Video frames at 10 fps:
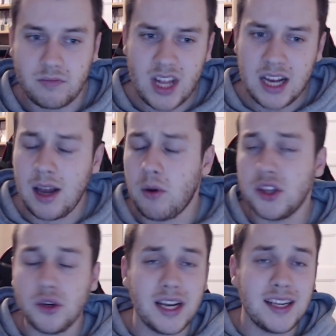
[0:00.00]
Now,
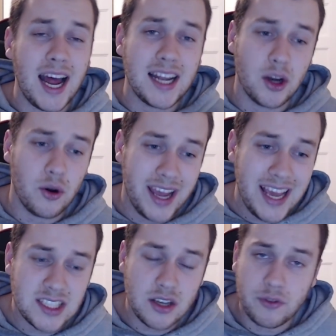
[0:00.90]
other than that, there
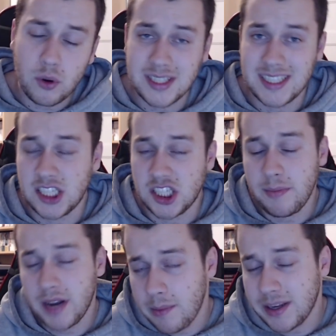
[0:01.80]
is, of course, the Shin
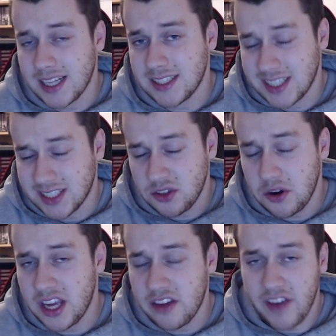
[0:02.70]
Megami Tensei's
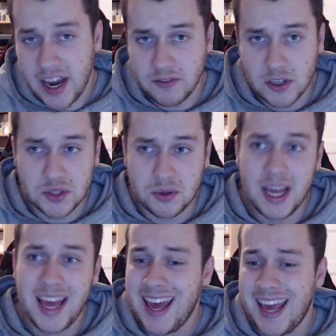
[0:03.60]
30th anniversary.
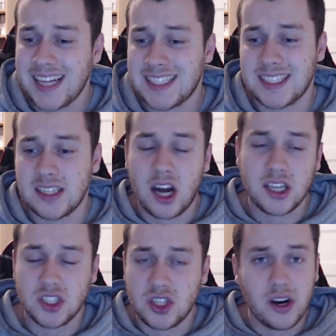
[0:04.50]
It's
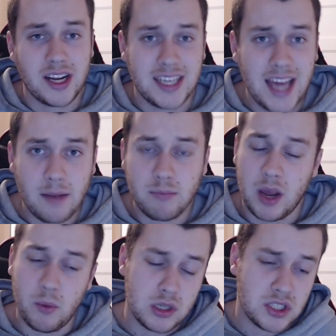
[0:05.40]
not started yet. It
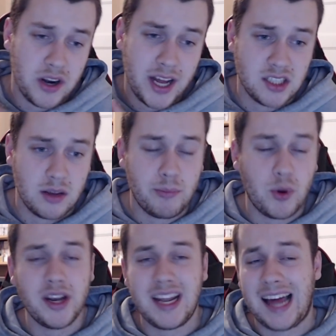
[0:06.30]
will start at some
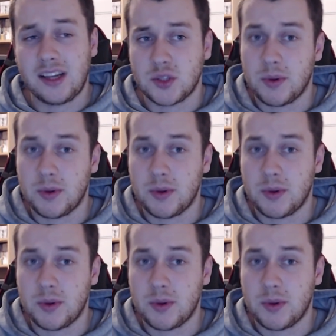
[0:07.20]
point. Atlus will